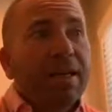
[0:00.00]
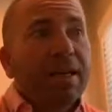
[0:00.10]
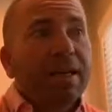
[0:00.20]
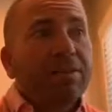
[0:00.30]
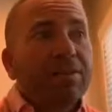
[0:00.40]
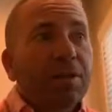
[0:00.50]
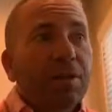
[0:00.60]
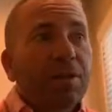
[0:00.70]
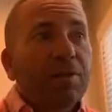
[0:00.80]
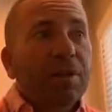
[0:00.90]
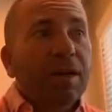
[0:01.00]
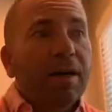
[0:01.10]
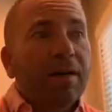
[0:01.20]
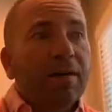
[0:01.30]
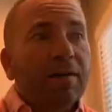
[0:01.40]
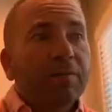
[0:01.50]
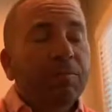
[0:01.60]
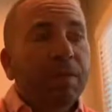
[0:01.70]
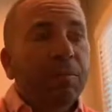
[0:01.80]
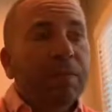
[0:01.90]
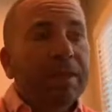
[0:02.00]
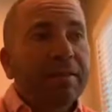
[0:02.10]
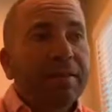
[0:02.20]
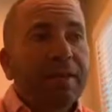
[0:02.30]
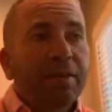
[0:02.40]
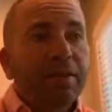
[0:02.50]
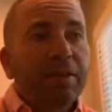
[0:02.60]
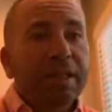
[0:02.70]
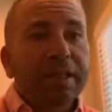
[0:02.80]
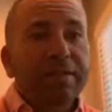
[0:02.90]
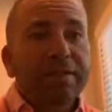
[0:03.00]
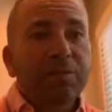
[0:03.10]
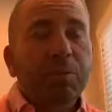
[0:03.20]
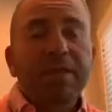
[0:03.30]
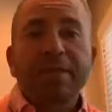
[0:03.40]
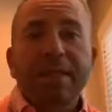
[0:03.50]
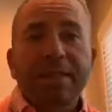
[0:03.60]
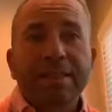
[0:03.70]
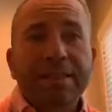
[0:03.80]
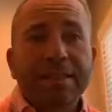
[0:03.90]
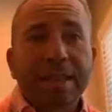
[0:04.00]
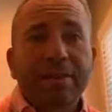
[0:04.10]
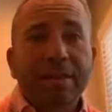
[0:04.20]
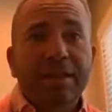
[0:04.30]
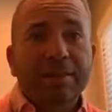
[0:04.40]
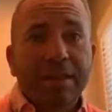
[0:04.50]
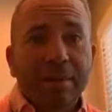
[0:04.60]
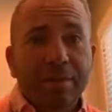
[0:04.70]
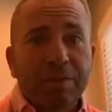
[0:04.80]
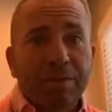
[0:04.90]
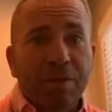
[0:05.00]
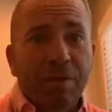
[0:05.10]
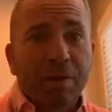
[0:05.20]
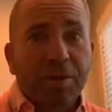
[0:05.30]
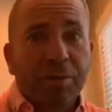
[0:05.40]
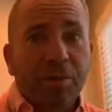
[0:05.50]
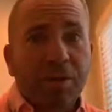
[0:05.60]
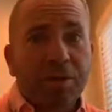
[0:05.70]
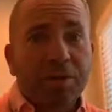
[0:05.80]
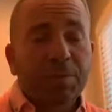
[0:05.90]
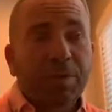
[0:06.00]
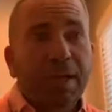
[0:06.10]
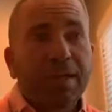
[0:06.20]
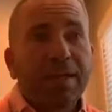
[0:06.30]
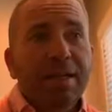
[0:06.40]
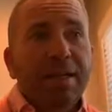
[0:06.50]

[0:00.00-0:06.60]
And so when we take a look at what kind of scary contaminants there are in the water supply,